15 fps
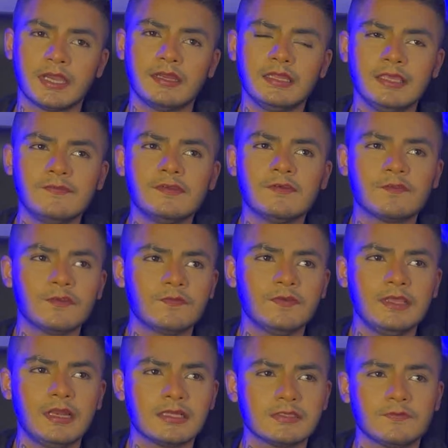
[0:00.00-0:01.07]
And even if you
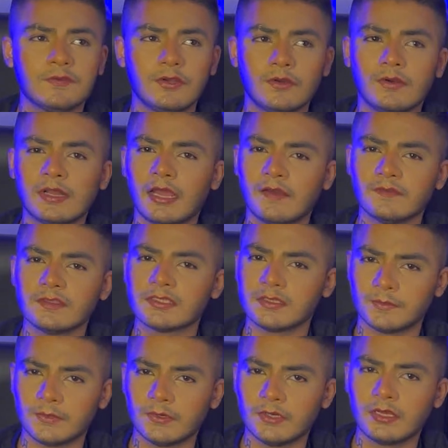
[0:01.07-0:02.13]
feel as if you don't have the
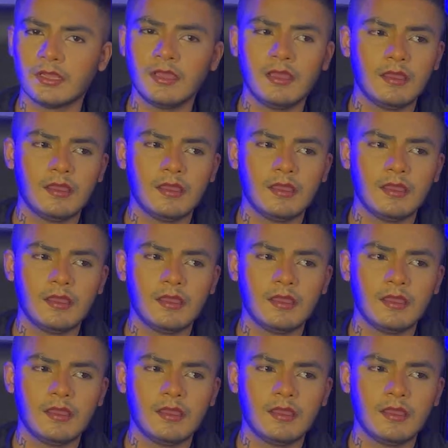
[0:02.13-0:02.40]
support,